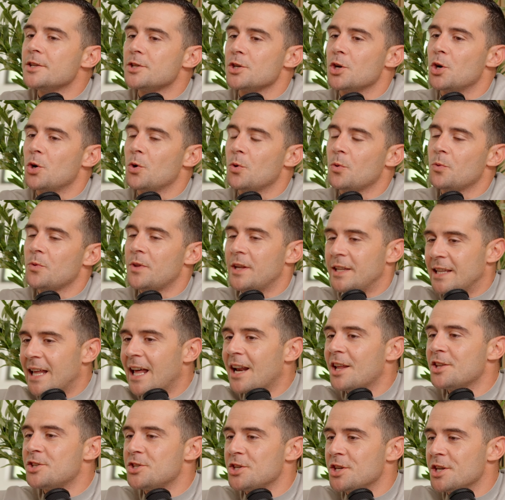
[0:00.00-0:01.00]
So the
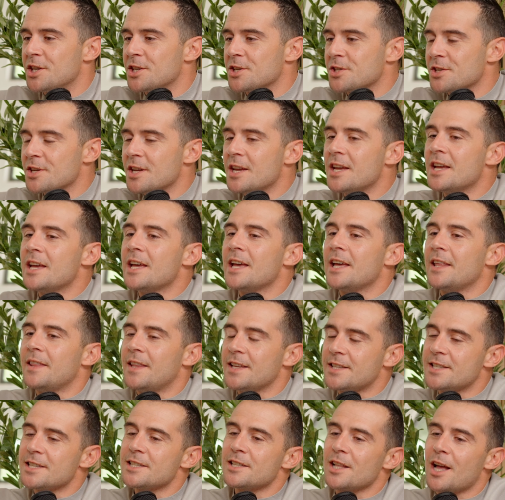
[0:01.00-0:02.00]
analogy is,
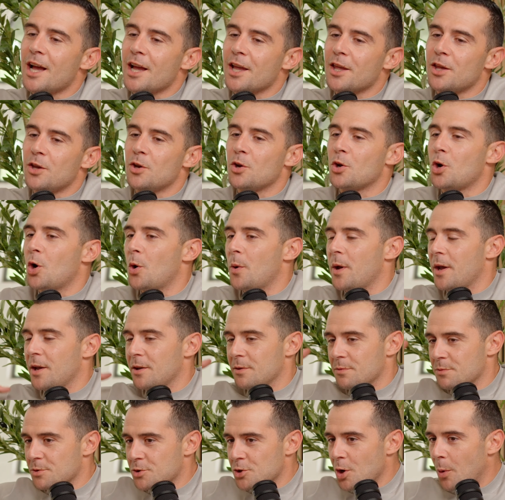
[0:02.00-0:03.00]
this is like you're going
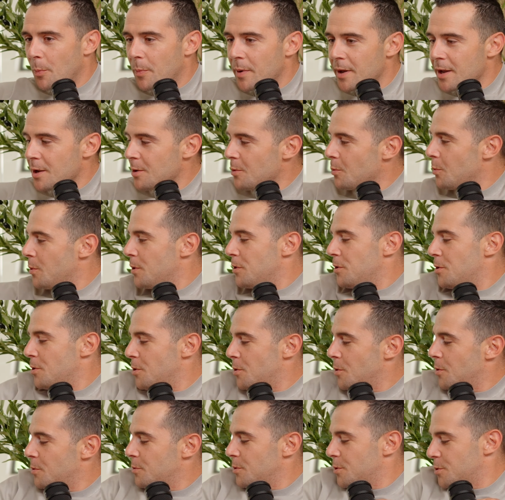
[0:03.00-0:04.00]
shopping with
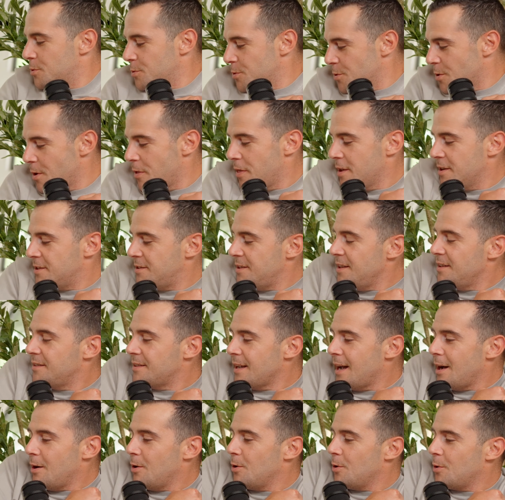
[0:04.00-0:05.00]
your
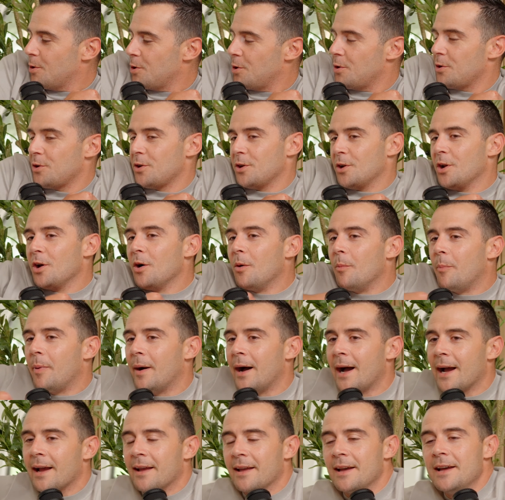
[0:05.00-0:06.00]
cestita or your little
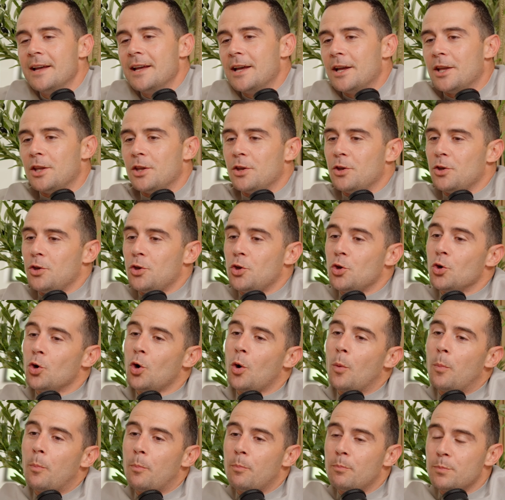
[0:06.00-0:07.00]
bag.
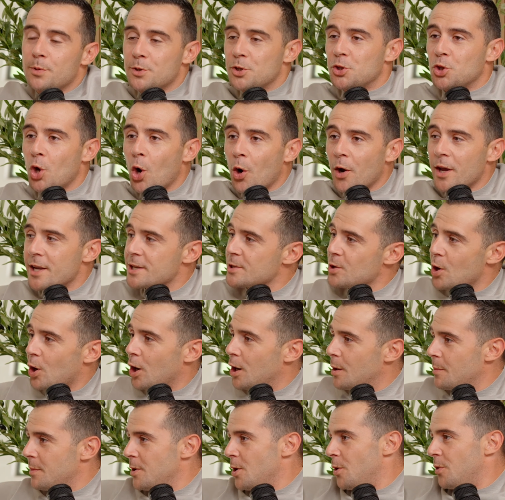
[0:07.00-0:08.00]
Your stock is not going
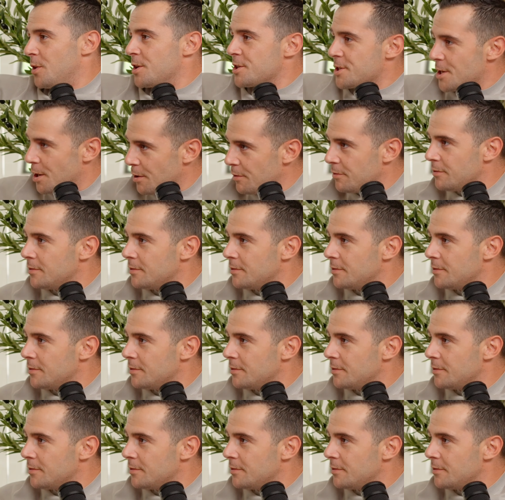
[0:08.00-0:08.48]
to be on the shelf.